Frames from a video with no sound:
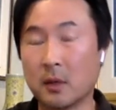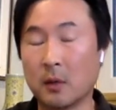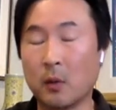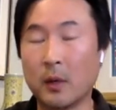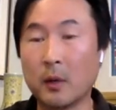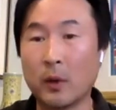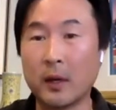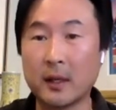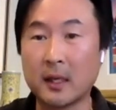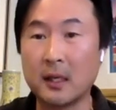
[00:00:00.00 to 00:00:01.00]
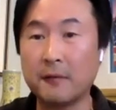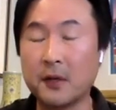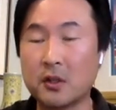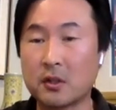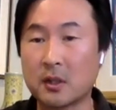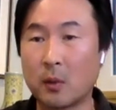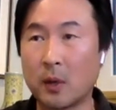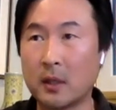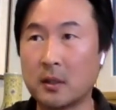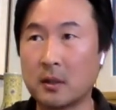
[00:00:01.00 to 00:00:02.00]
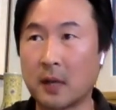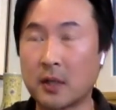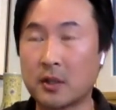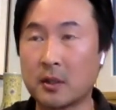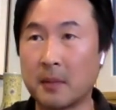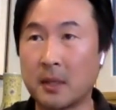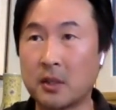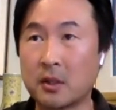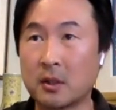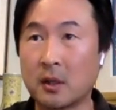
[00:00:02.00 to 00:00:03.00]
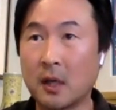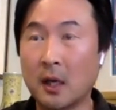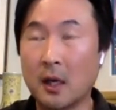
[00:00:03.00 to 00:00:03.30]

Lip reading: One of the key features I wanted to actually mention